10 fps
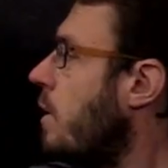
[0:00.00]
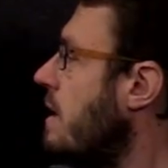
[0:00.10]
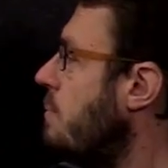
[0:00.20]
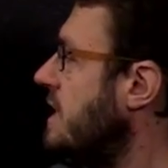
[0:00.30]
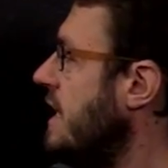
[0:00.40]

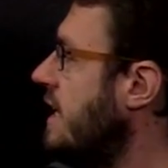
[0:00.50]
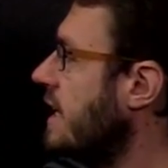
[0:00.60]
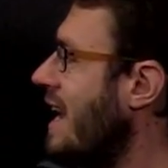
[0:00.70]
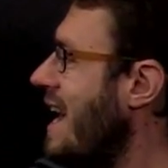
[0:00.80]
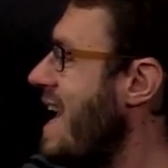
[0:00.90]
In
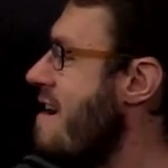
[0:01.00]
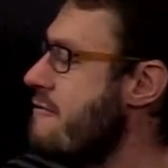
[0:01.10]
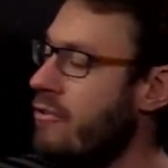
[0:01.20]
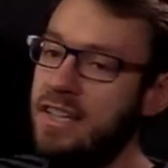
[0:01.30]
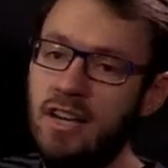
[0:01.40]
particular,
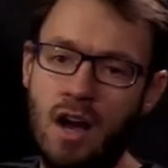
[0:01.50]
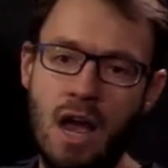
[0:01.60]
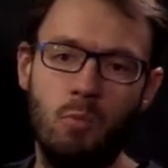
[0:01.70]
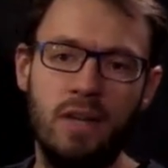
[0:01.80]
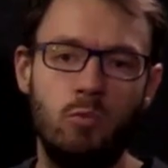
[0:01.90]
every
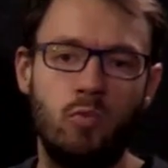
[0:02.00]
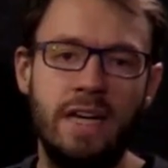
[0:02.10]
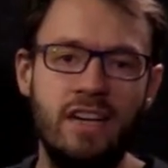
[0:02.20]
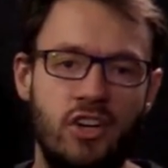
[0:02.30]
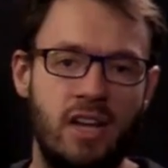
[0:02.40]
time we
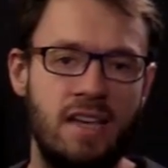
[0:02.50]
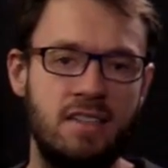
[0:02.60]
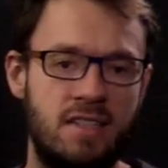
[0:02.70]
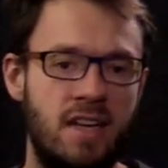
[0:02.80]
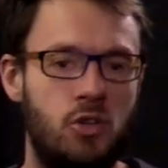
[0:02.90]
reach an
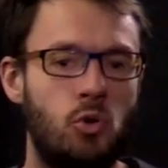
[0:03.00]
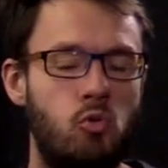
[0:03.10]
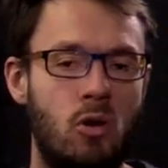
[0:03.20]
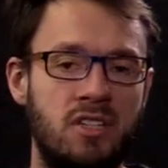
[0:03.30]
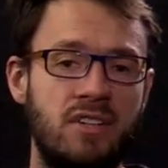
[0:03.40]
existential
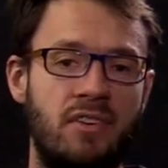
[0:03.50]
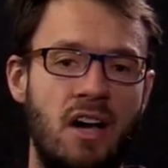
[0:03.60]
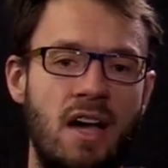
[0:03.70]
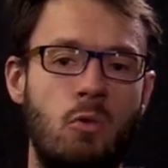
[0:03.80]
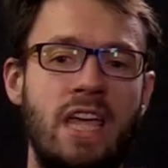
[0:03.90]

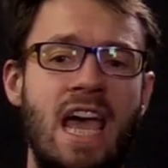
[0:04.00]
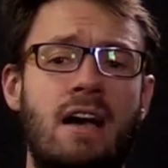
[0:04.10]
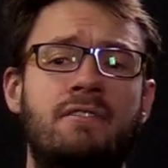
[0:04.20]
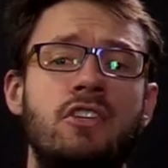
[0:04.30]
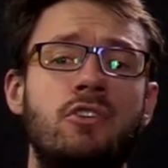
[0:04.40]
quantifier, we
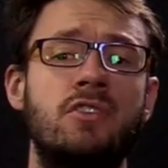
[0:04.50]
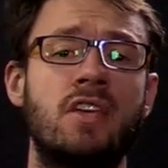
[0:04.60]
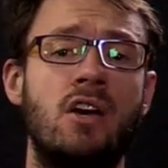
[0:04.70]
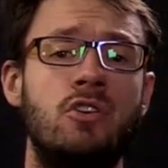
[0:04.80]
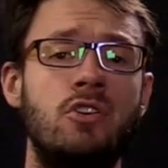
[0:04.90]
have to
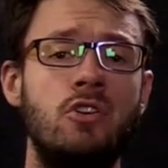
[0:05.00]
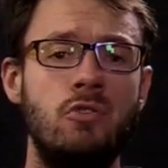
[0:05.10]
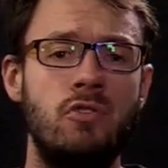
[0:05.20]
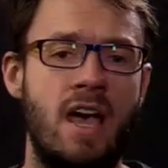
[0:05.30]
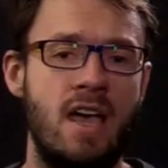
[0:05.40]
use a
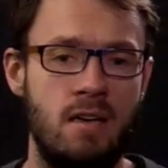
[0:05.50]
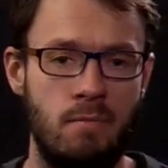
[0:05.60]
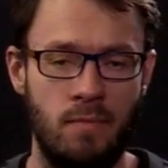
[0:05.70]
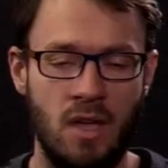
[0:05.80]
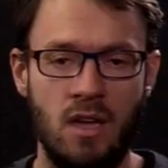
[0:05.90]
new
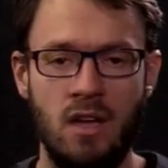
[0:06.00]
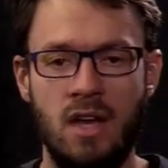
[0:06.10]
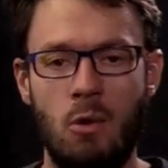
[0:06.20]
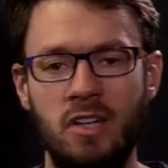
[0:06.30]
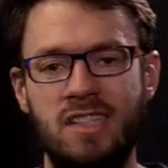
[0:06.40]
name.
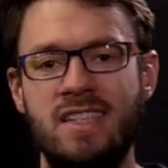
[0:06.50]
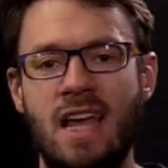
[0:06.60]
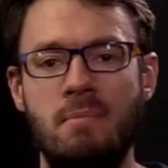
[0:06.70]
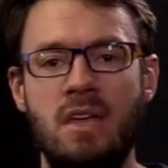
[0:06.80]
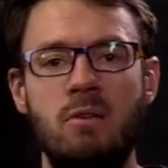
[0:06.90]
Now, what does
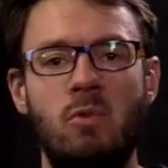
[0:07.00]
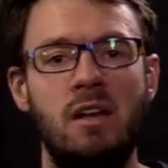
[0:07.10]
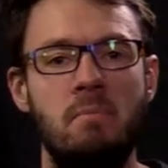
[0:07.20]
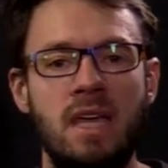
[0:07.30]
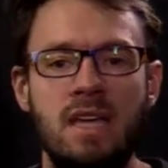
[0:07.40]
that mean?
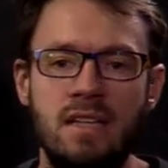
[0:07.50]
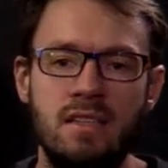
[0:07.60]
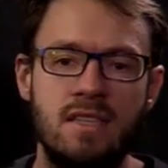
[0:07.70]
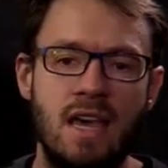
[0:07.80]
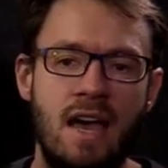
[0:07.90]
Well, it
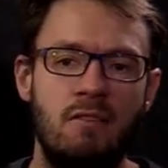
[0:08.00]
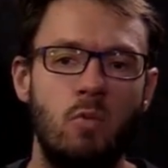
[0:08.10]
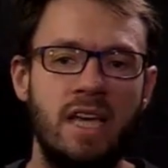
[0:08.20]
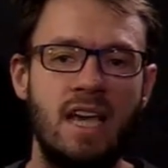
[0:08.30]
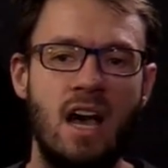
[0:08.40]
means that
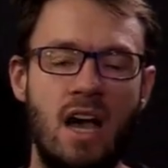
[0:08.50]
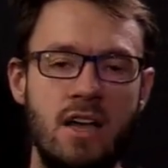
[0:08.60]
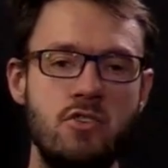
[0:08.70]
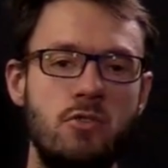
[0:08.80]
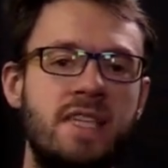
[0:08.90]
we
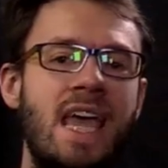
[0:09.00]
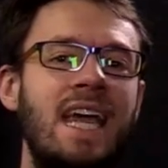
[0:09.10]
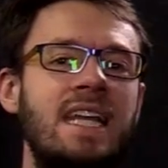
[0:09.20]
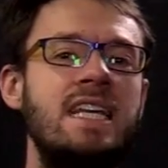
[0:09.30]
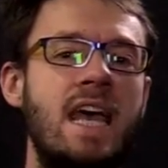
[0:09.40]
can't use
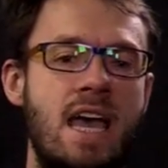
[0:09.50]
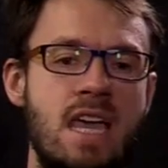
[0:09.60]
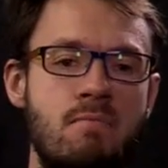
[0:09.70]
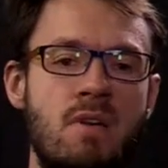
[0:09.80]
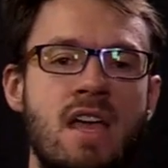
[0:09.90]
any
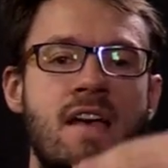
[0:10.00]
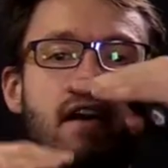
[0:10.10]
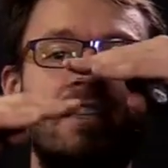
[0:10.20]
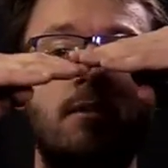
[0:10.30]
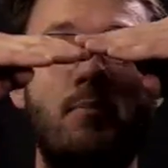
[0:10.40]
name
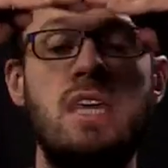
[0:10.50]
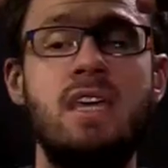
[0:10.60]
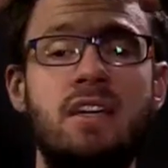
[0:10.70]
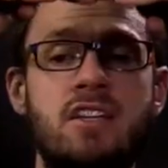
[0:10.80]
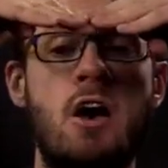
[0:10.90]
that's
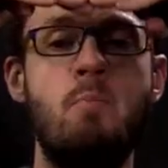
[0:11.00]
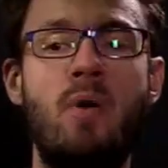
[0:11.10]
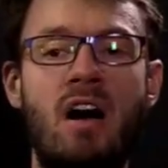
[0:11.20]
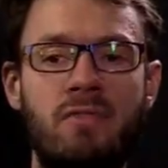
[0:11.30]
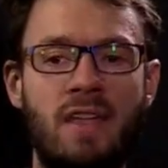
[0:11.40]
appeared
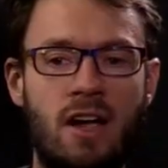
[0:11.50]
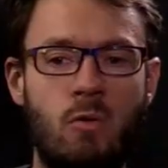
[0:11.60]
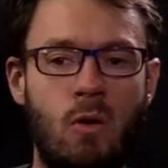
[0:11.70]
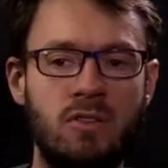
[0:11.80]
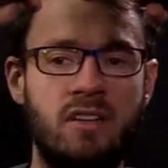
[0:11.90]
above that
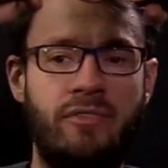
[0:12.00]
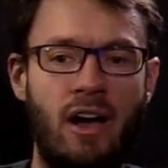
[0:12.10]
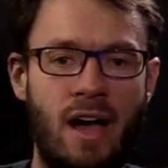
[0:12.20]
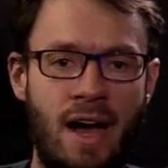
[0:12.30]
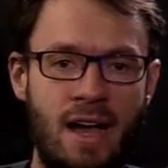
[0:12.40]

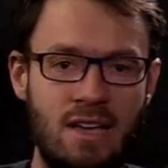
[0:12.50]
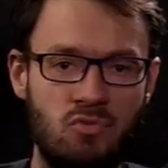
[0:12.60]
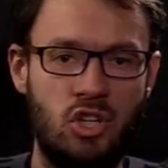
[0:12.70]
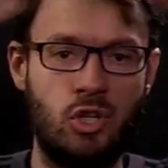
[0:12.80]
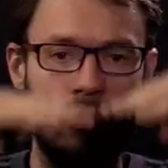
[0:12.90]
quantifier
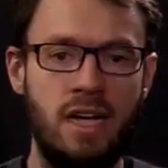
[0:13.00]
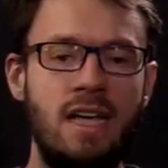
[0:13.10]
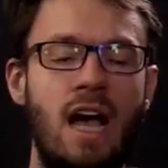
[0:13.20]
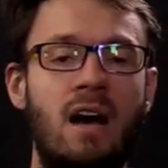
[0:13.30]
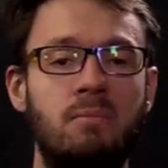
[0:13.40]
in the
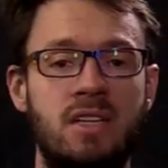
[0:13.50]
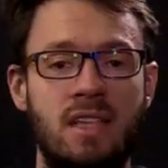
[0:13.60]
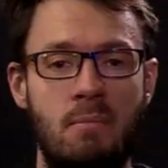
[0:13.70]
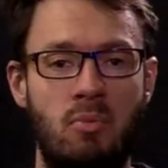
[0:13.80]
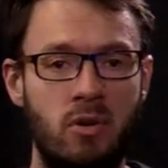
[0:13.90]
tree up to that